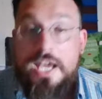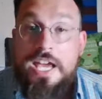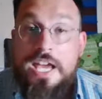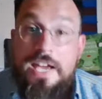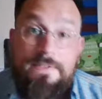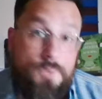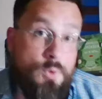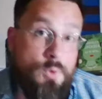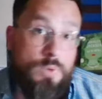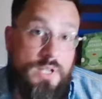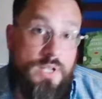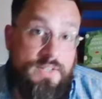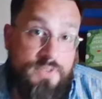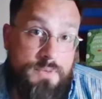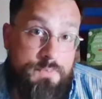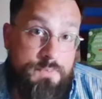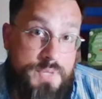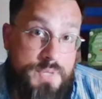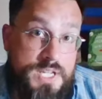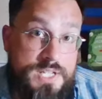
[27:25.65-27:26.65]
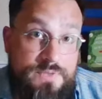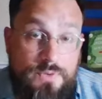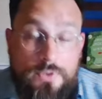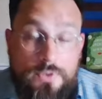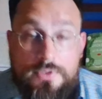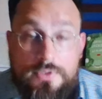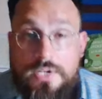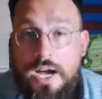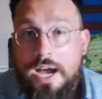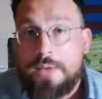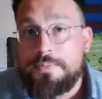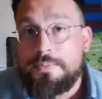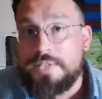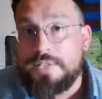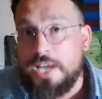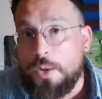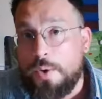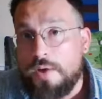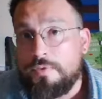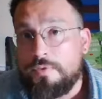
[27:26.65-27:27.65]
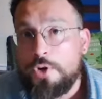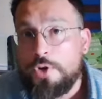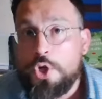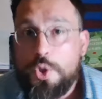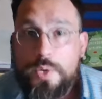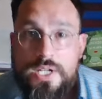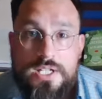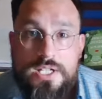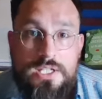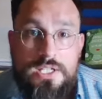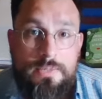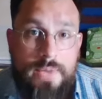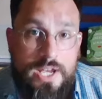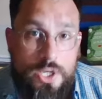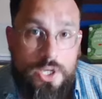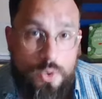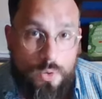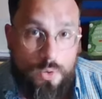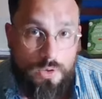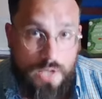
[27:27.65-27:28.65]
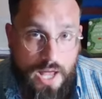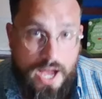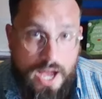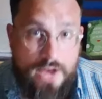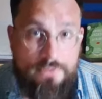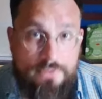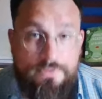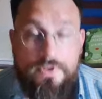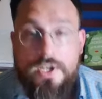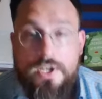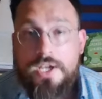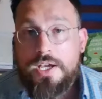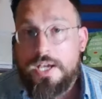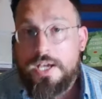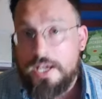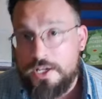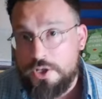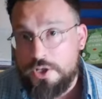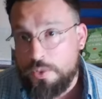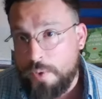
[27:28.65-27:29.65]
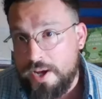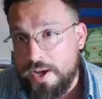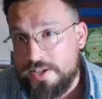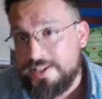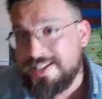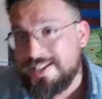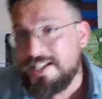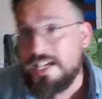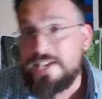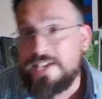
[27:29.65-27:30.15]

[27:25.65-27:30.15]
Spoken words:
If you live in peaceful times, however, you get to make your life interesting.